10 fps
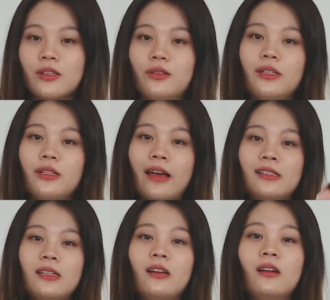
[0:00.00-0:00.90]
good as
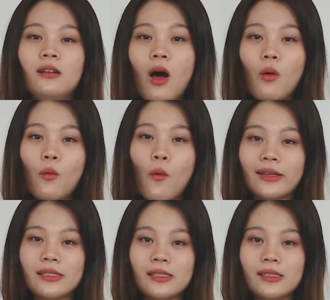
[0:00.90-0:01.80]
the long
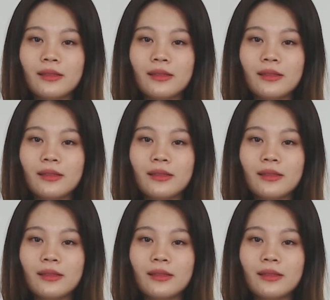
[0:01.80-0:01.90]
ones.